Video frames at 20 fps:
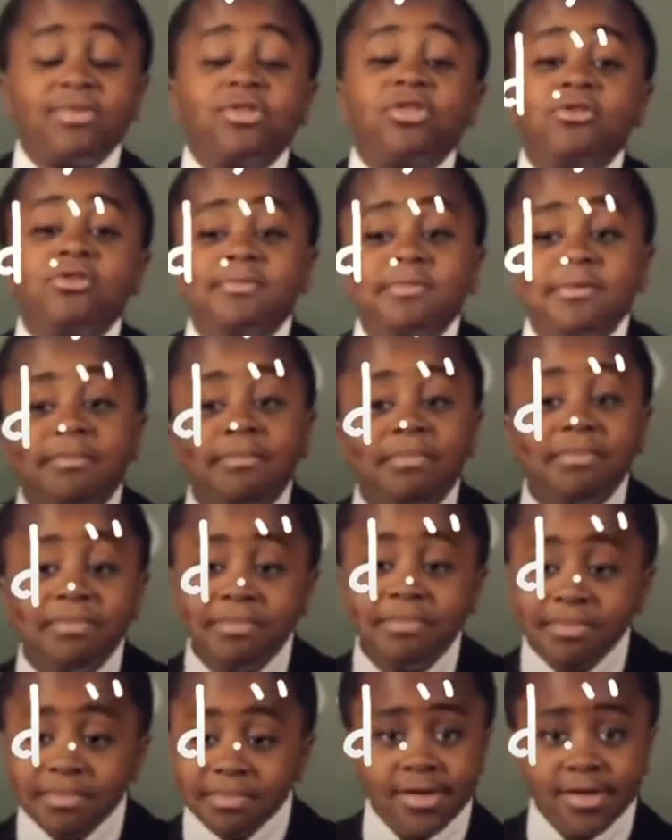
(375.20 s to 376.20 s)
stupid.
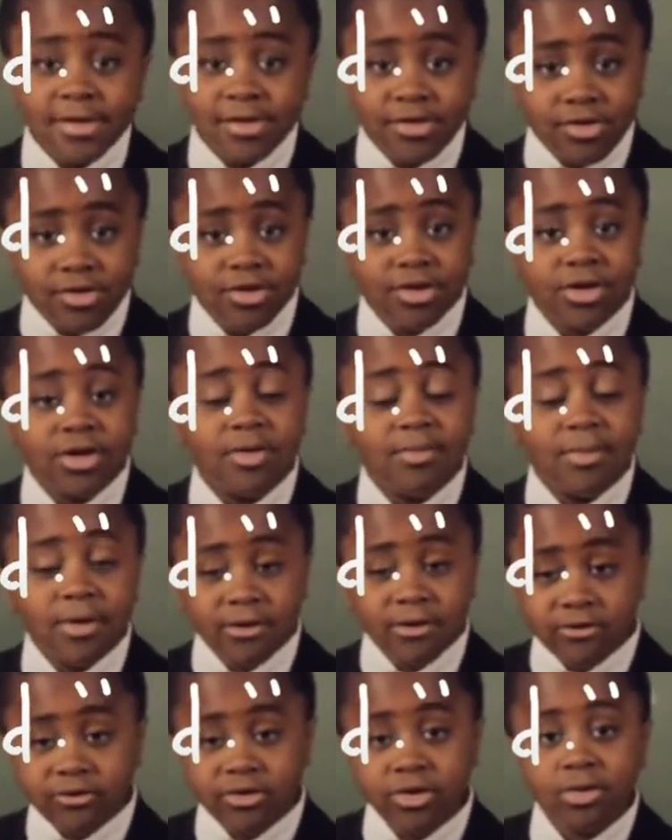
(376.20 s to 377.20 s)
Then you should get a
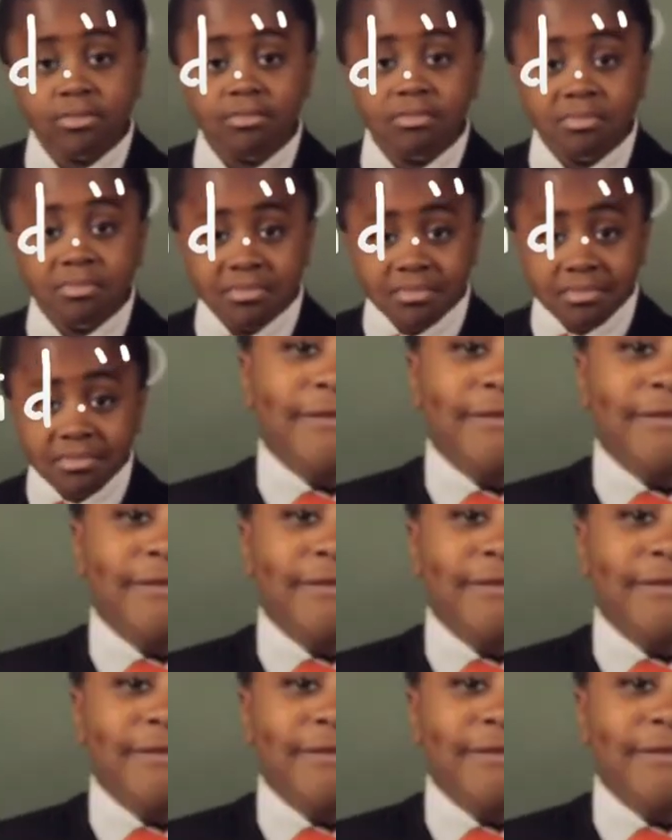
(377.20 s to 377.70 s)
better dream. I